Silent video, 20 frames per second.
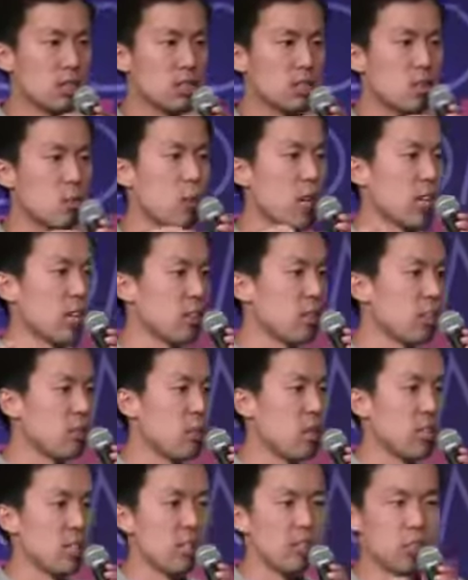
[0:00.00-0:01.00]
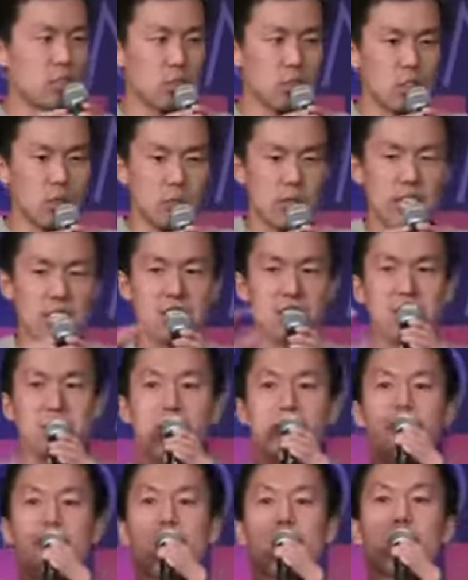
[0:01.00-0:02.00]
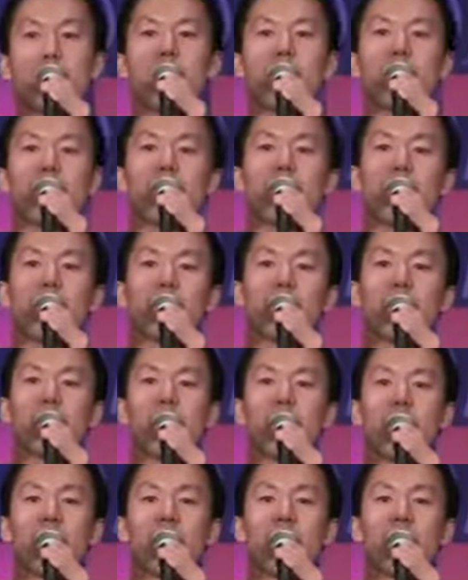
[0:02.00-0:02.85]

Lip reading: Walking through my living room like shit, it happened again.